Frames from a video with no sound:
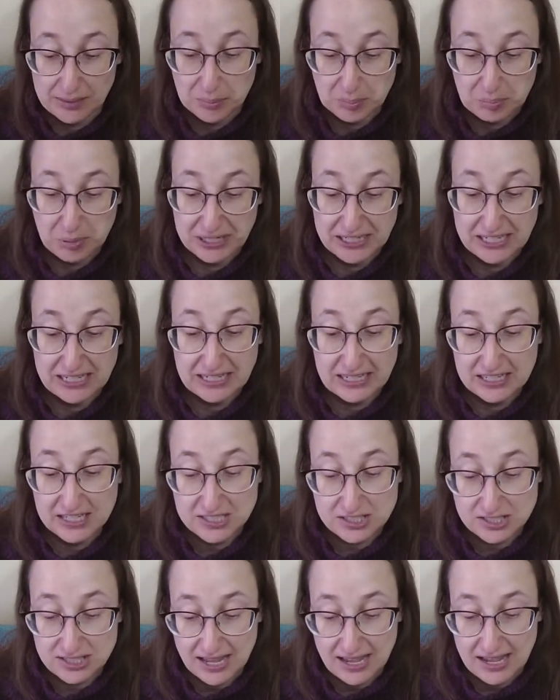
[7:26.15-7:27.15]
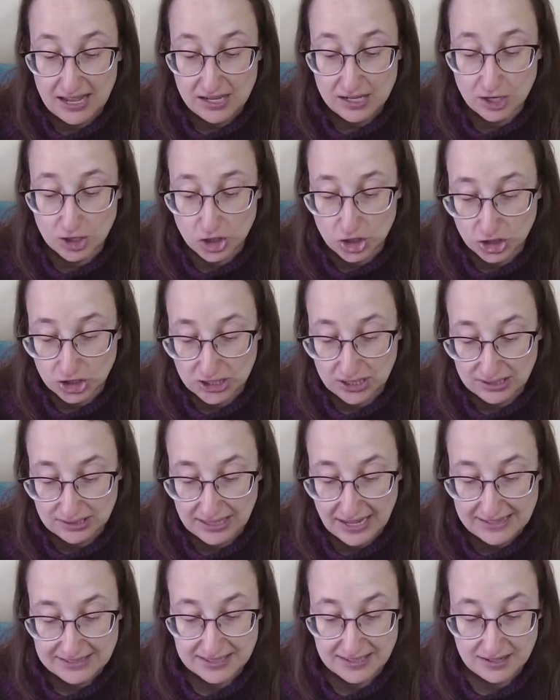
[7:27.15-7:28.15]
But it is a good
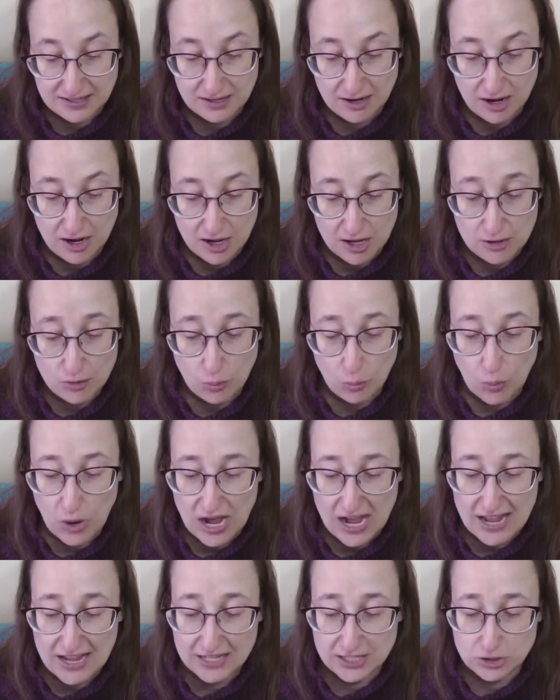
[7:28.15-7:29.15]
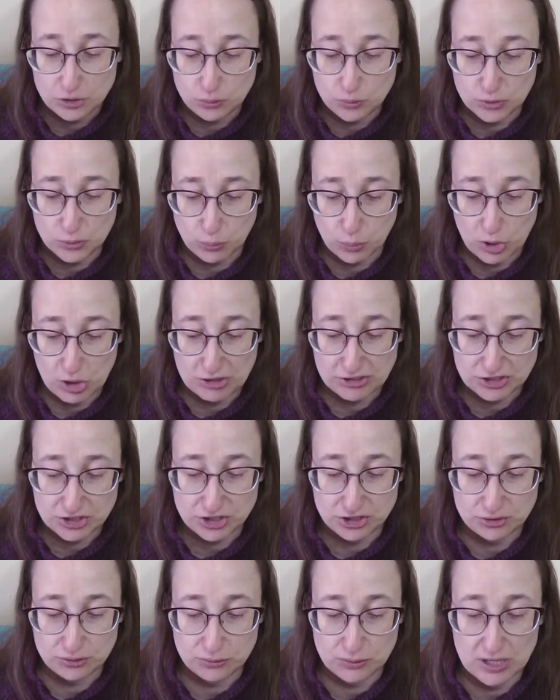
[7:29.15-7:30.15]
lesson on why you would want
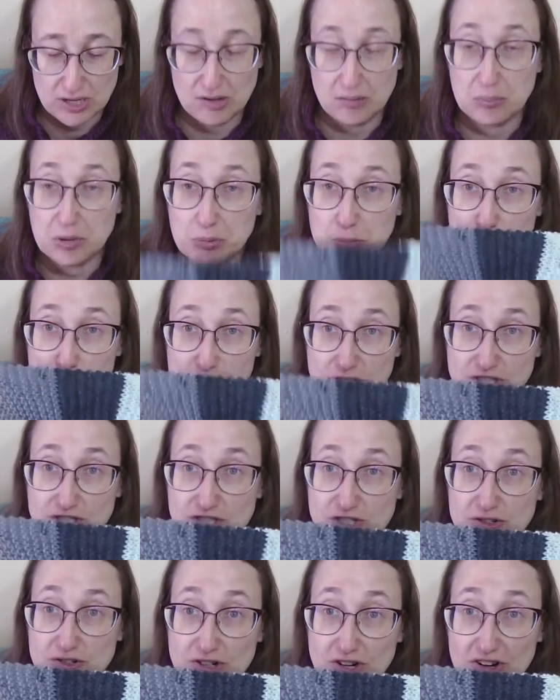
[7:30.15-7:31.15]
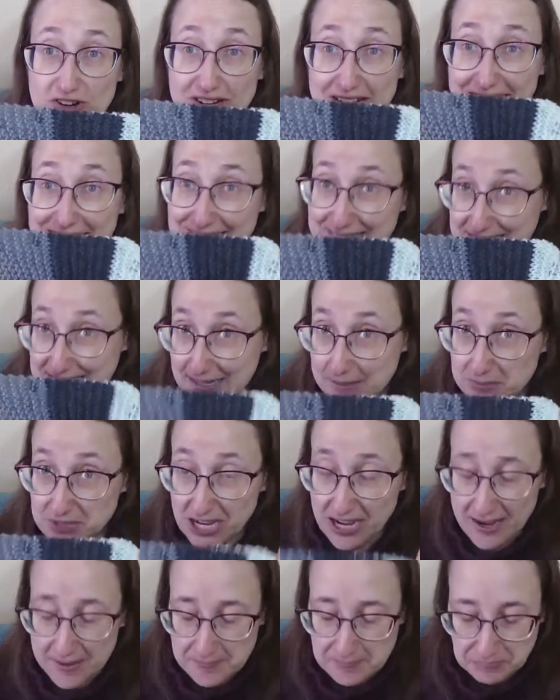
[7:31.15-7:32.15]
to purchase your yarn at the same
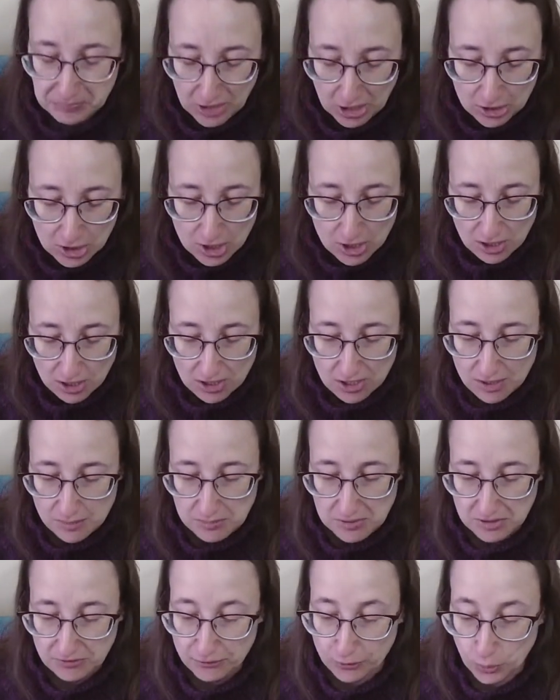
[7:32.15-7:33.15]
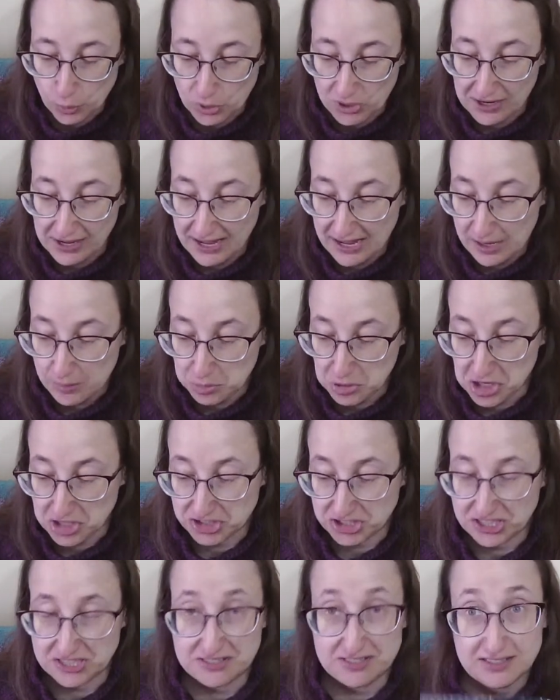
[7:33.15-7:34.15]
time for a
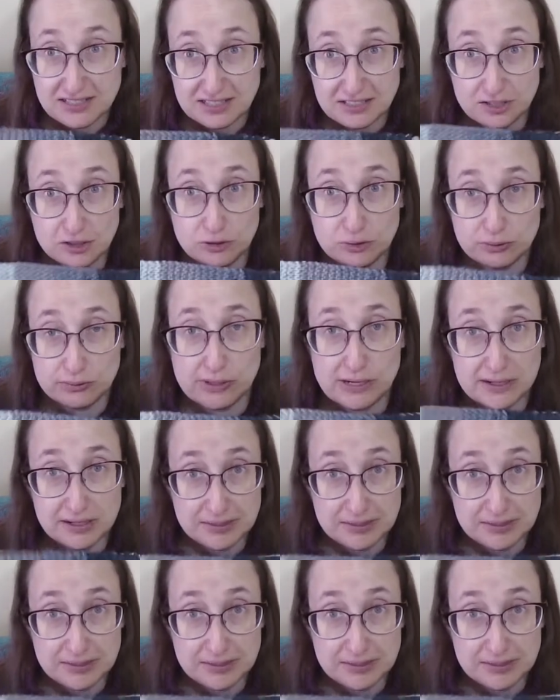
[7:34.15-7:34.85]
project that you